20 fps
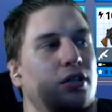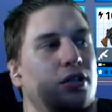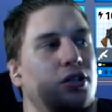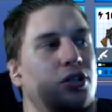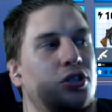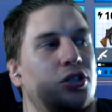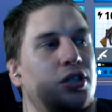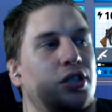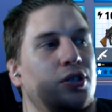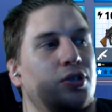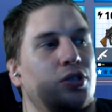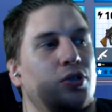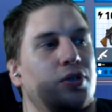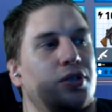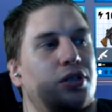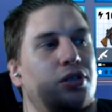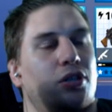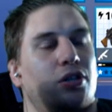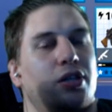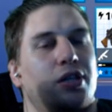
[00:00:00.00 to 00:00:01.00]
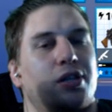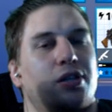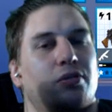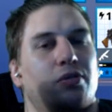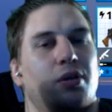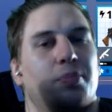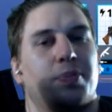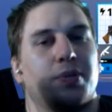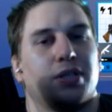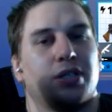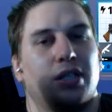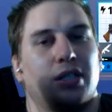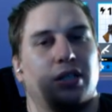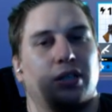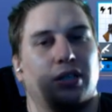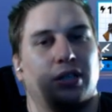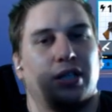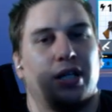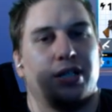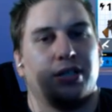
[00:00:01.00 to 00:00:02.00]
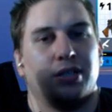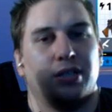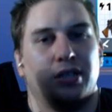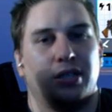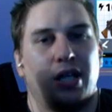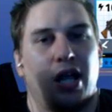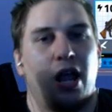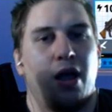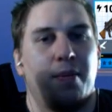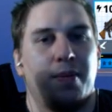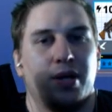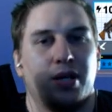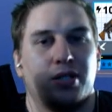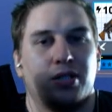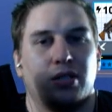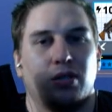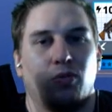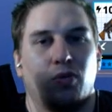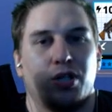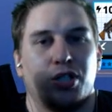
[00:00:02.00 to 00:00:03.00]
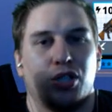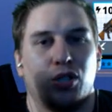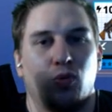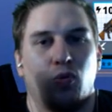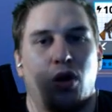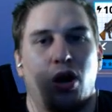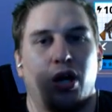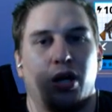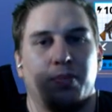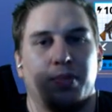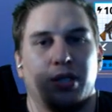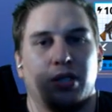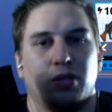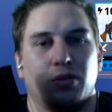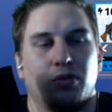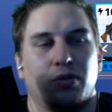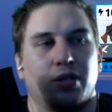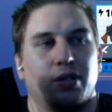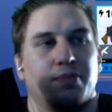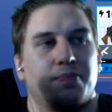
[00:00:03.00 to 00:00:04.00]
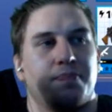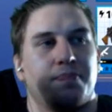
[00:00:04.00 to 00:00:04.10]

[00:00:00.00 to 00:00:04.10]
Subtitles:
you're still doing 33% less damage than what you ought to be doing.